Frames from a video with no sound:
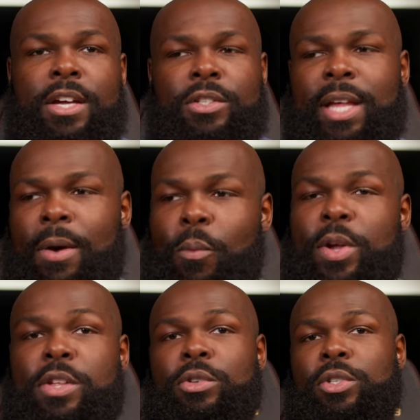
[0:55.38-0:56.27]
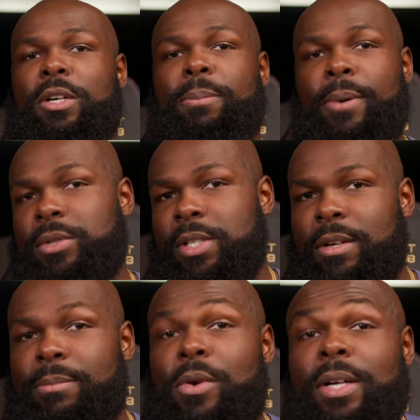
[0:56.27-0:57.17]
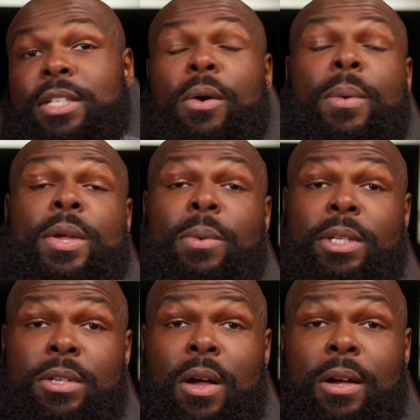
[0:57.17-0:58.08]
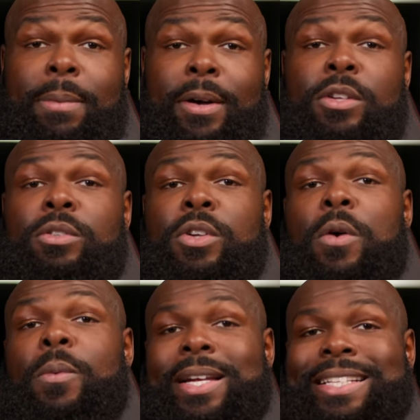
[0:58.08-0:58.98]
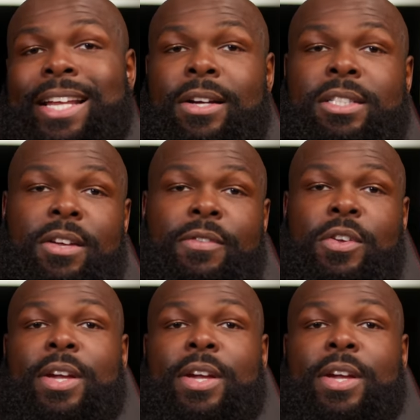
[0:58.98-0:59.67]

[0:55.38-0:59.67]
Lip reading: so that when you start approaching them, you already know what you want to talk about. You know what narrative you're